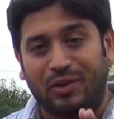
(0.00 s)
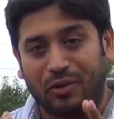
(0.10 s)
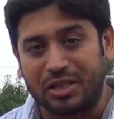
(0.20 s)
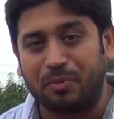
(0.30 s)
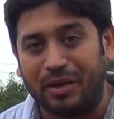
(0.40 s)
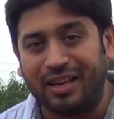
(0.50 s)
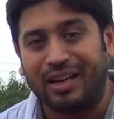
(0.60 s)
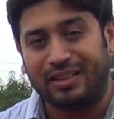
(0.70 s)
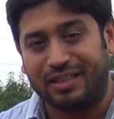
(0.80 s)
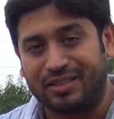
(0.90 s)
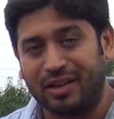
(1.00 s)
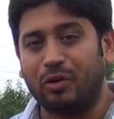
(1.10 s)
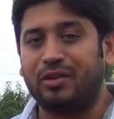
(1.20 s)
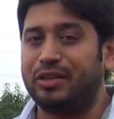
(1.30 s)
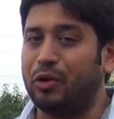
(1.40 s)
Trust me, this still
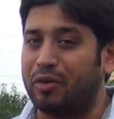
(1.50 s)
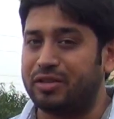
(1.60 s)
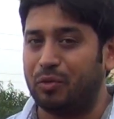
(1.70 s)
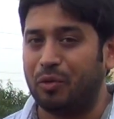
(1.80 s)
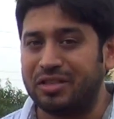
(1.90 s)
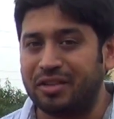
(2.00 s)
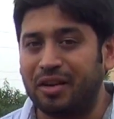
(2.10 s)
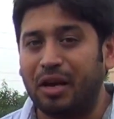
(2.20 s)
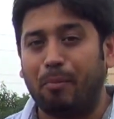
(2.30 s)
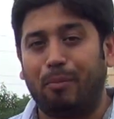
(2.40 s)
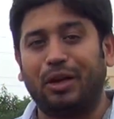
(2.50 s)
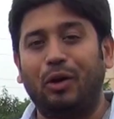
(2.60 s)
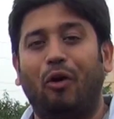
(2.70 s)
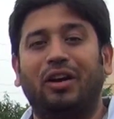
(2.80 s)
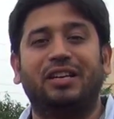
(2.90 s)
looks like the original version, but a
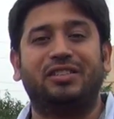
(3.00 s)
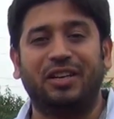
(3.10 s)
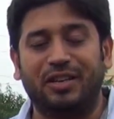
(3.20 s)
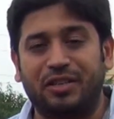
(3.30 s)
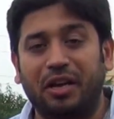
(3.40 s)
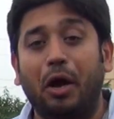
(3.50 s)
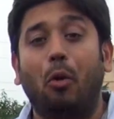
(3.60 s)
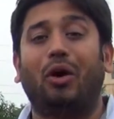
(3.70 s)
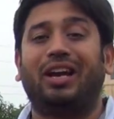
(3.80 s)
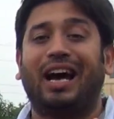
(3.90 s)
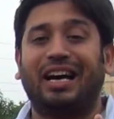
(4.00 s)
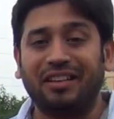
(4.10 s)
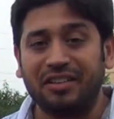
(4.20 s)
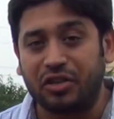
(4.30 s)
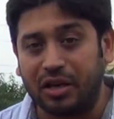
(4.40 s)
lot has changed. What
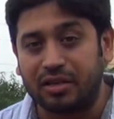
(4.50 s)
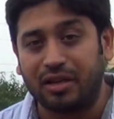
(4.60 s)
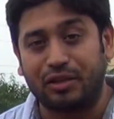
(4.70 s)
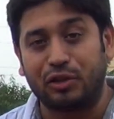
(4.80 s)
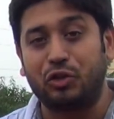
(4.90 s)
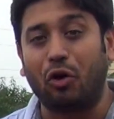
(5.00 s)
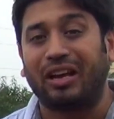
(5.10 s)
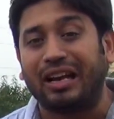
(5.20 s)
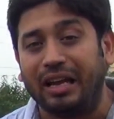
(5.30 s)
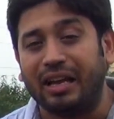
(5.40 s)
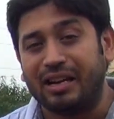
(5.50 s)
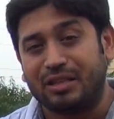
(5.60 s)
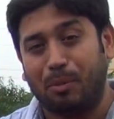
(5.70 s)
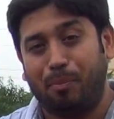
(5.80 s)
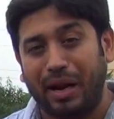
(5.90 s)
hasn't changed is the shockingly,
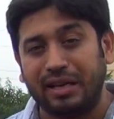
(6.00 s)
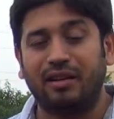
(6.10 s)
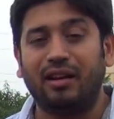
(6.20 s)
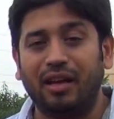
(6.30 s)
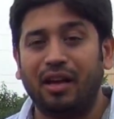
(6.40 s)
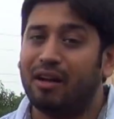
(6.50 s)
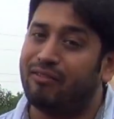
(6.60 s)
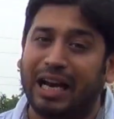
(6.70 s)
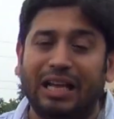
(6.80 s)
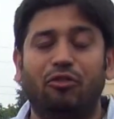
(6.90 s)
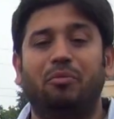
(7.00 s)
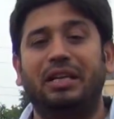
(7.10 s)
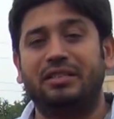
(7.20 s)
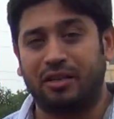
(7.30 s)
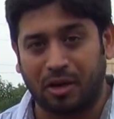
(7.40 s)
surprisingly value for
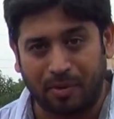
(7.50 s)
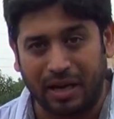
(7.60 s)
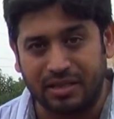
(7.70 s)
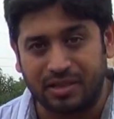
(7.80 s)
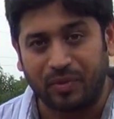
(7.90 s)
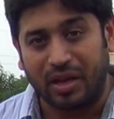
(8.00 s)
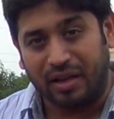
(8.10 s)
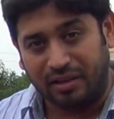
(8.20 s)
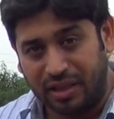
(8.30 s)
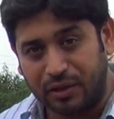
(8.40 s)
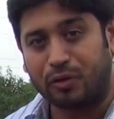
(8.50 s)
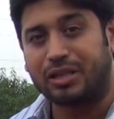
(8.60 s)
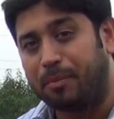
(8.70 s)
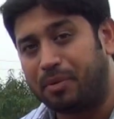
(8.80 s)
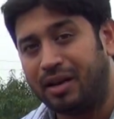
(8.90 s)
money sticker price. This, for
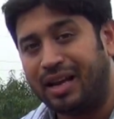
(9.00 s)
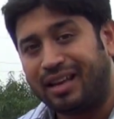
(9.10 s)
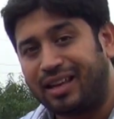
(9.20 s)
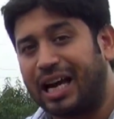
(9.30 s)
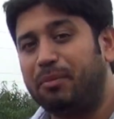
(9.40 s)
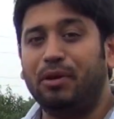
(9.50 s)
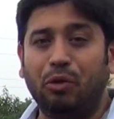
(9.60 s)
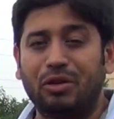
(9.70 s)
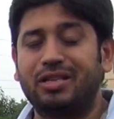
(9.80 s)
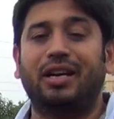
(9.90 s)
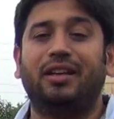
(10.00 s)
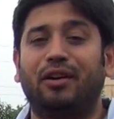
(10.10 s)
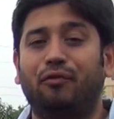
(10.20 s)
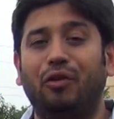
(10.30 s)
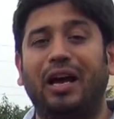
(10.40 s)
example, can be used starting at
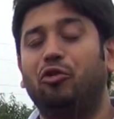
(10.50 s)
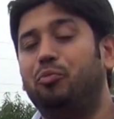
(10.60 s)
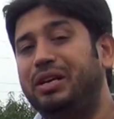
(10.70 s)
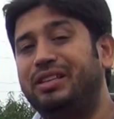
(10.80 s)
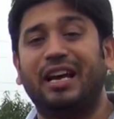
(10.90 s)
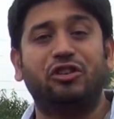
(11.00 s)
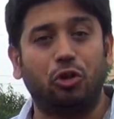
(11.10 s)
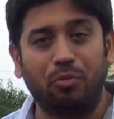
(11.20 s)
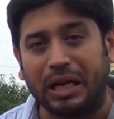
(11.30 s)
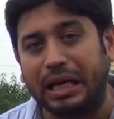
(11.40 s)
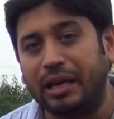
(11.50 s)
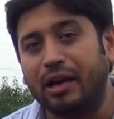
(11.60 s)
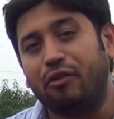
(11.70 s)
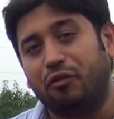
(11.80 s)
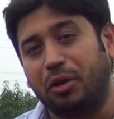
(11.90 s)
4 lakh rupees ex-showroom daily
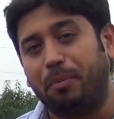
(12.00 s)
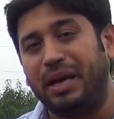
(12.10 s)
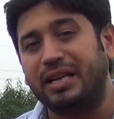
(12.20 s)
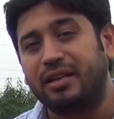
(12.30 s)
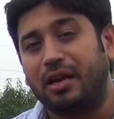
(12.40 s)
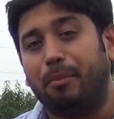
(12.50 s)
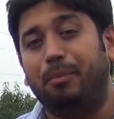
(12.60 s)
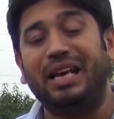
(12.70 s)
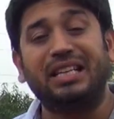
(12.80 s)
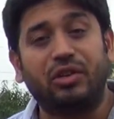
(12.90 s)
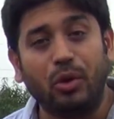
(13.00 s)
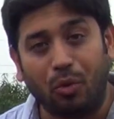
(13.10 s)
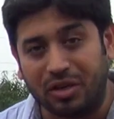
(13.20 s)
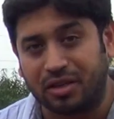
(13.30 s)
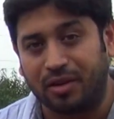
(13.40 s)
for the base BS3
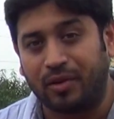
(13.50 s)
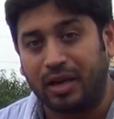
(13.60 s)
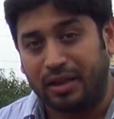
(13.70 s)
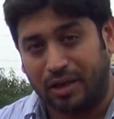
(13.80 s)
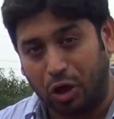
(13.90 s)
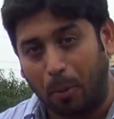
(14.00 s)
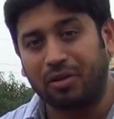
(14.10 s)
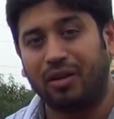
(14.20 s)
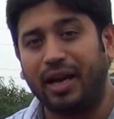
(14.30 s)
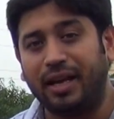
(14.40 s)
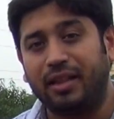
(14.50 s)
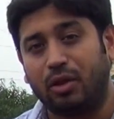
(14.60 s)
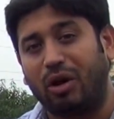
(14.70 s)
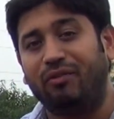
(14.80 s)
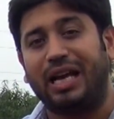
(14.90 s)
version. The top of the line, the
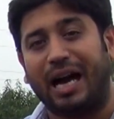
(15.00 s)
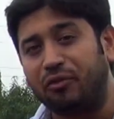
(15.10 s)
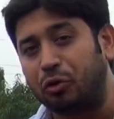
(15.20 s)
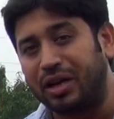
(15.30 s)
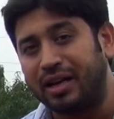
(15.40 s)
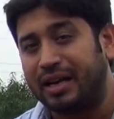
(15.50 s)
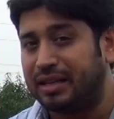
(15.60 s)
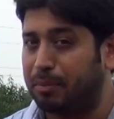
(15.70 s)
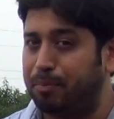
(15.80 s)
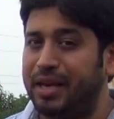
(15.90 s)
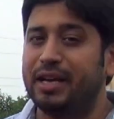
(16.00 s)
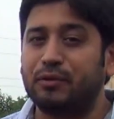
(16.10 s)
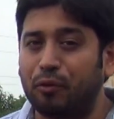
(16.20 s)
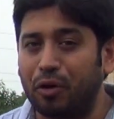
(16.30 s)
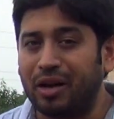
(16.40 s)
one we have today, the
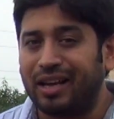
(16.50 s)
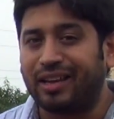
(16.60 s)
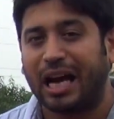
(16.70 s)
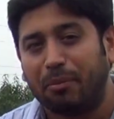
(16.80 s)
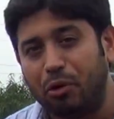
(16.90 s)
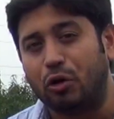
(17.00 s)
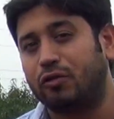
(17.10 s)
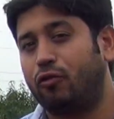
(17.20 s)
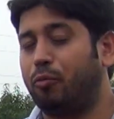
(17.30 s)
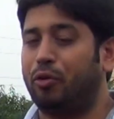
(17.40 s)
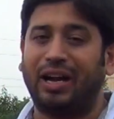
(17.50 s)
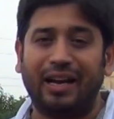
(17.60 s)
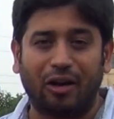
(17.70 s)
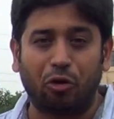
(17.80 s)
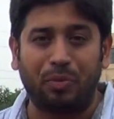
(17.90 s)
BS4, can be used for 4.9
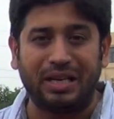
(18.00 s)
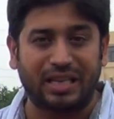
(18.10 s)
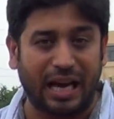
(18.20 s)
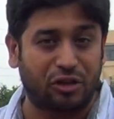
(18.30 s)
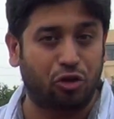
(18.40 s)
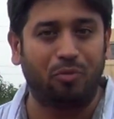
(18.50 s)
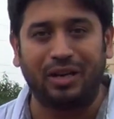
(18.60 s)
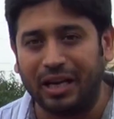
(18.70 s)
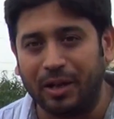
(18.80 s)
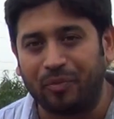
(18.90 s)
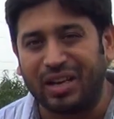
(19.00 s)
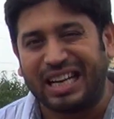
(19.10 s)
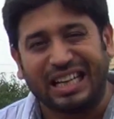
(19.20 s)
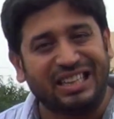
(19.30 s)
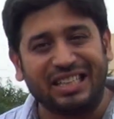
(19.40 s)
lakh rupees ex-showroom daily.
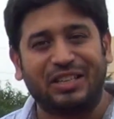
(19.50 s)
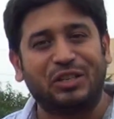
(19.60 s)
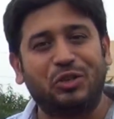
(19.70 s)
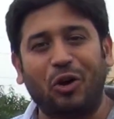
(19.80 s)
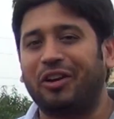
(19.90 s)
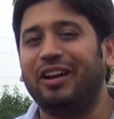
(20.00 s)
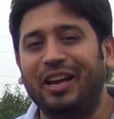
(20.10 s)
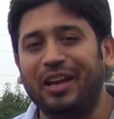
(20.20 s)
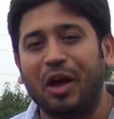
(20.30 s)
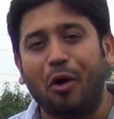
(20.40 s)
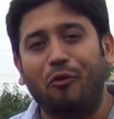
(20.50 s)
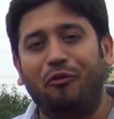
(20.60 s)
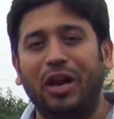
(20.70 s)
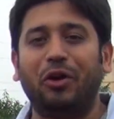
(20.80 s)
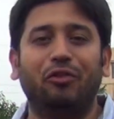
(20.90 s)
This is shockingly
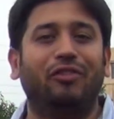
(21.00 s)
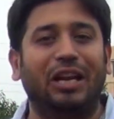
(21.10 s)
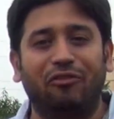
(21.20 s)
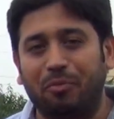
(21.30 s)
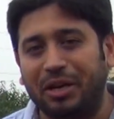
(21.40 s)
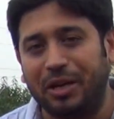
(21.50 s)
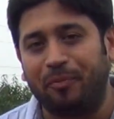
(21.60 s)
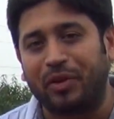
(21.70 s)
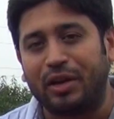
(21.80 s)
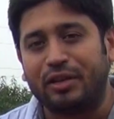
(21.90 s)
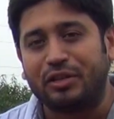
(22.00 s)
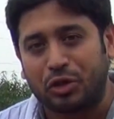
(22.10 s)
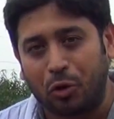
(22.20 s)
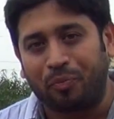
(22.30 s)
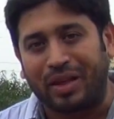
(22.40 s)
very good value for money.
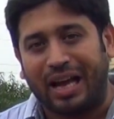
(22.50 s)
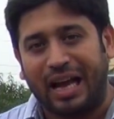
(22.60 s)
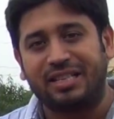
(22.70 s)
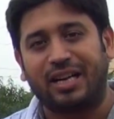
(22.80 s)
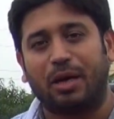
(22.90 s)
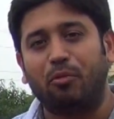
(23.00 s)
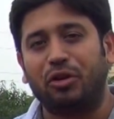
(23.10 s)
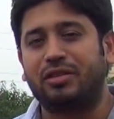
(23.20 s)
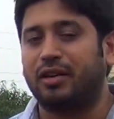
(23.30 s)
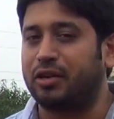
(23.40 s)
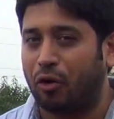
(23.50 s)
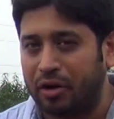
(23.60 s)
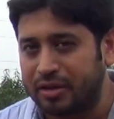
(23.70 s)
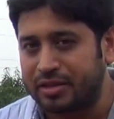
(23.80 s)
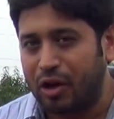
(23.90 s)
So, has Tata Motors cut
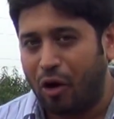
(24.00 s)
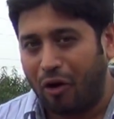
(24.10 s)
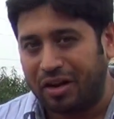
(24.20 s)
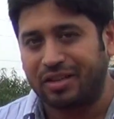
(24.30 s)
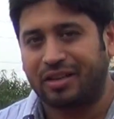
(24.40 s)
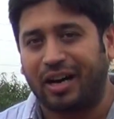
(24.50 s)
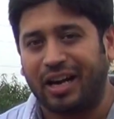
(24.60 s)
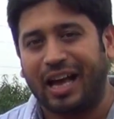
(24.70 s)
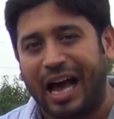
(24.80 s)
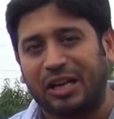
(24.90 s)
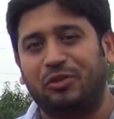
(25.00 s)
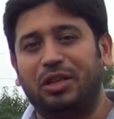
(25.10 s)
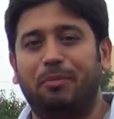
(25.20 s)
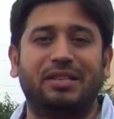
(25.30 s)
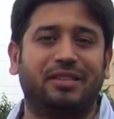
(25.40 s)
corners, or is the car actually
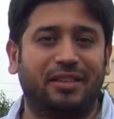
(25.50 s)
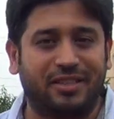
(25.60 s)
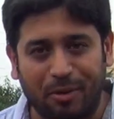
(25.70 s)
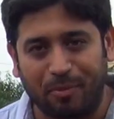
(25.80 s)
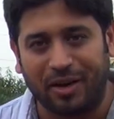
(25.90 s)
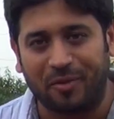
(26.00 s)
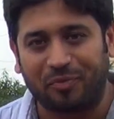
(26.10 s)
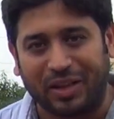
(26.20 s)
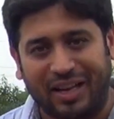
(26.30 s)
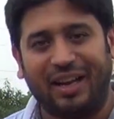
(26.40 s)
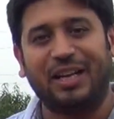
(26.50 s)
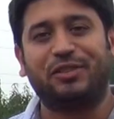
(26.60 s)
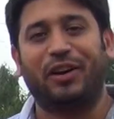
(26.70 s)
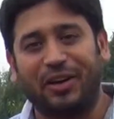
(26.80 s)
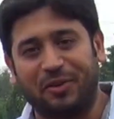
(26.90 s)
the best in this segment? Let's
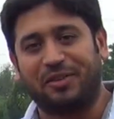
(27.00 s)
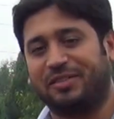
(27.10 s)
find out.